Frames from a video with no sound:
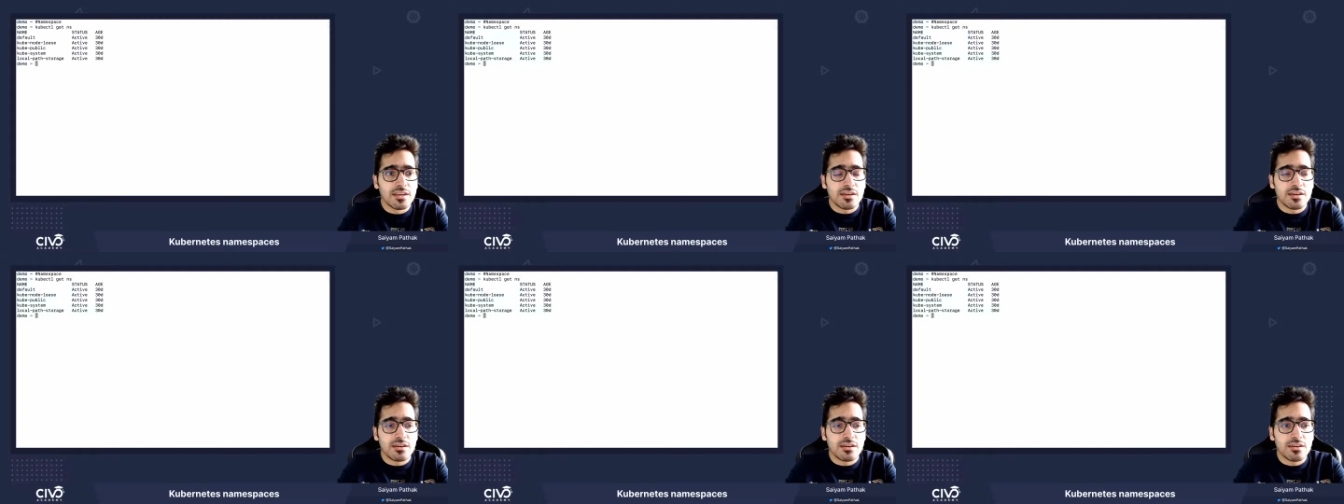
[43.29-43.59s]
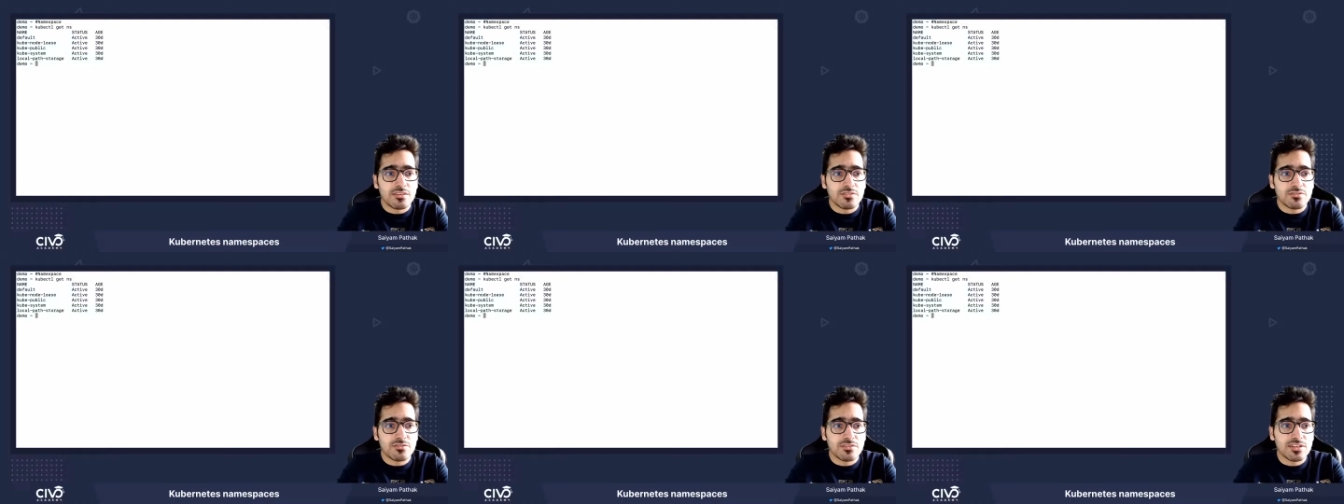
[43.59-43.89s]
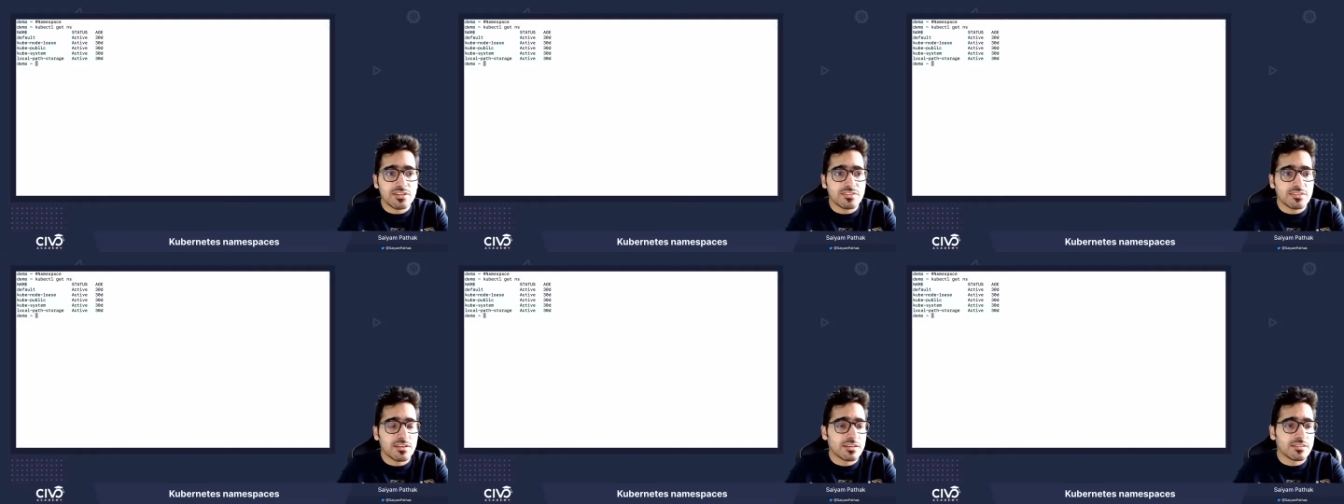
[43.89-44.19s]
Uh, so
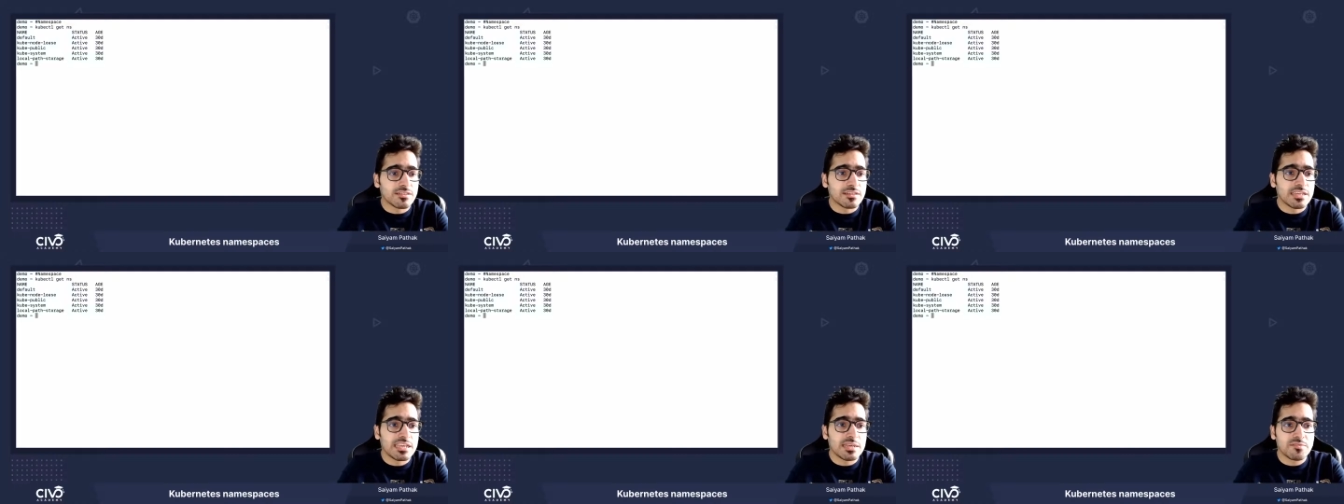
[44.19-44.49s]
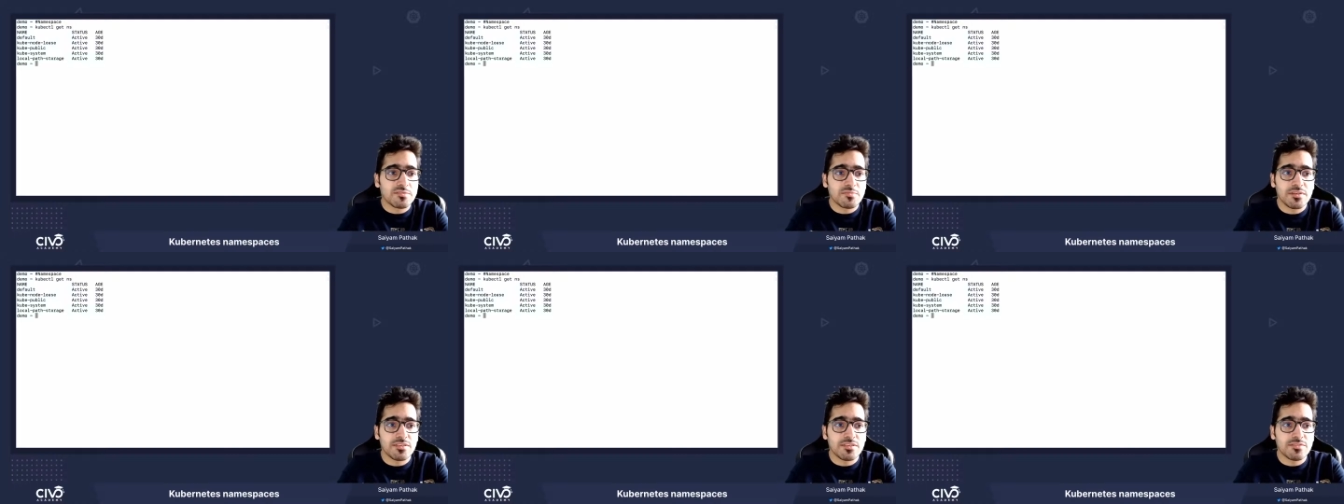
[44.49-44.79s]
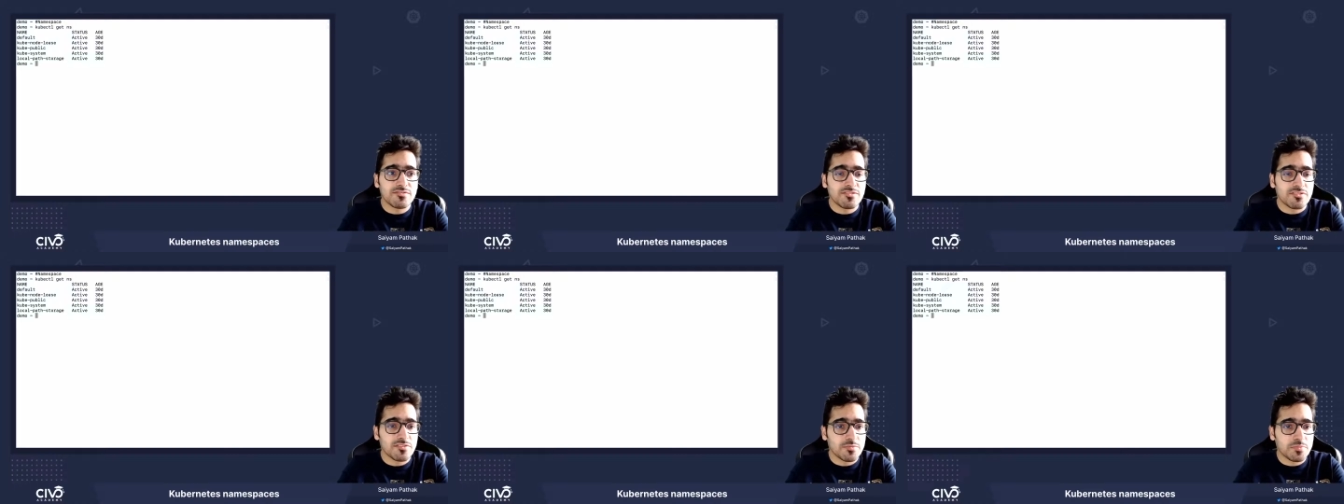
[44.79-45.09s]
these are the namespace
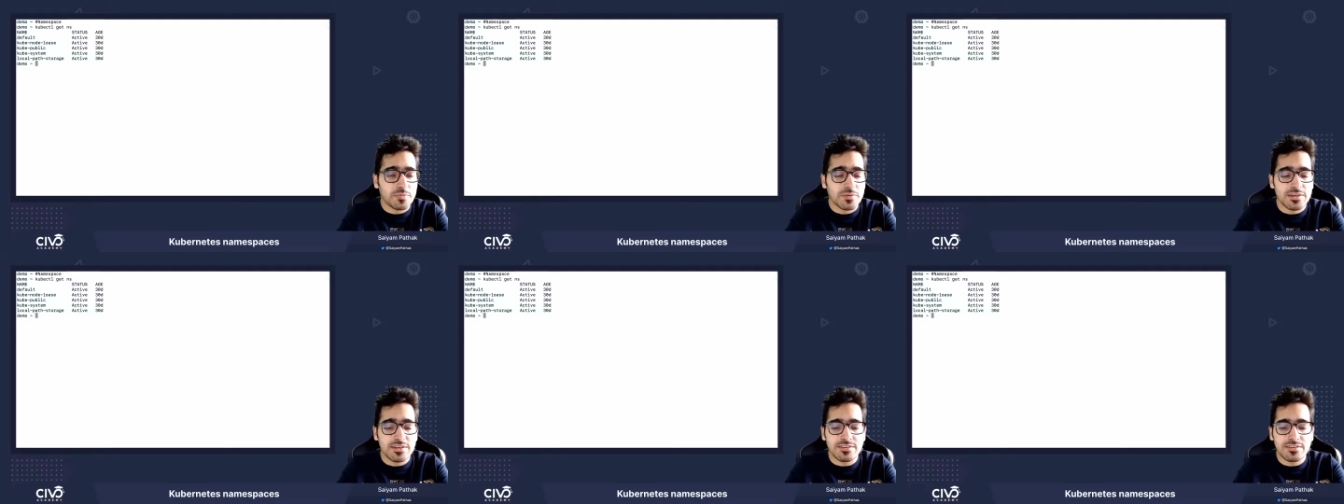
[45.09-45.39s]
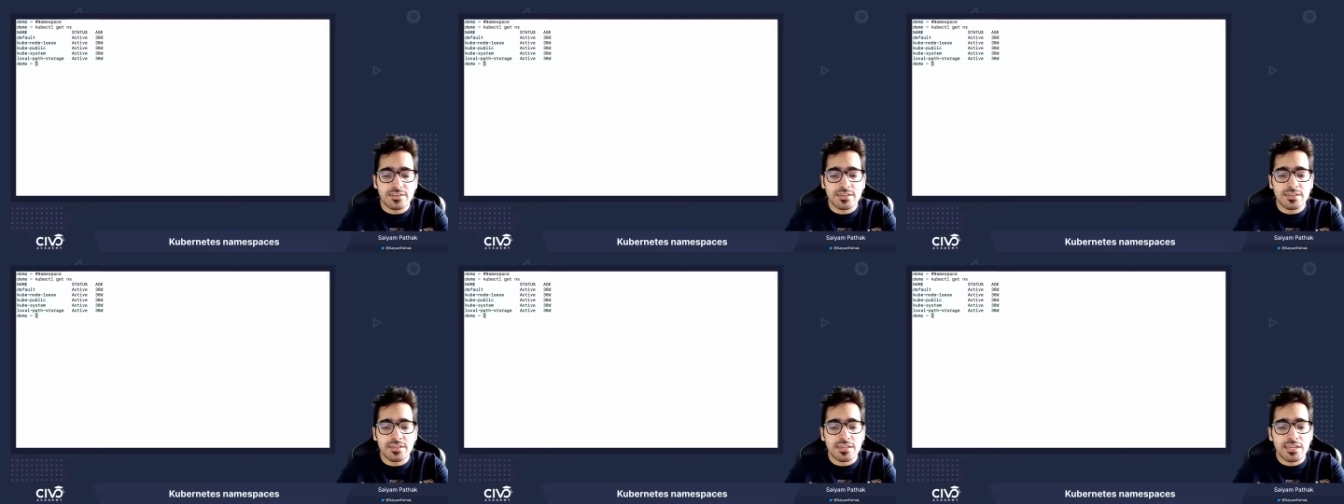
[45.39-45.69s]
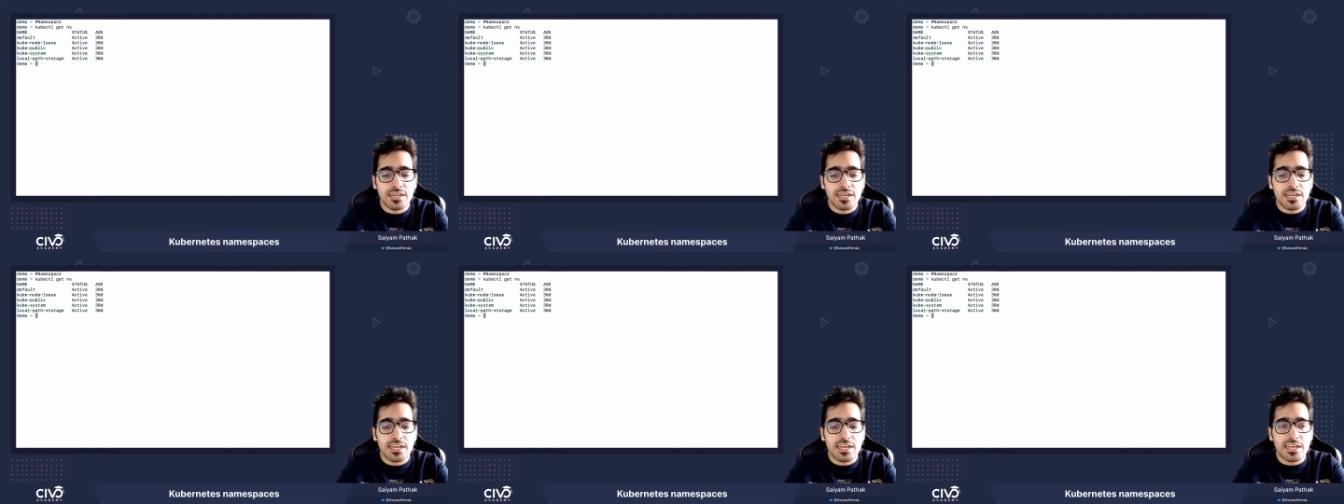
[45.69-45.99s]
which is present.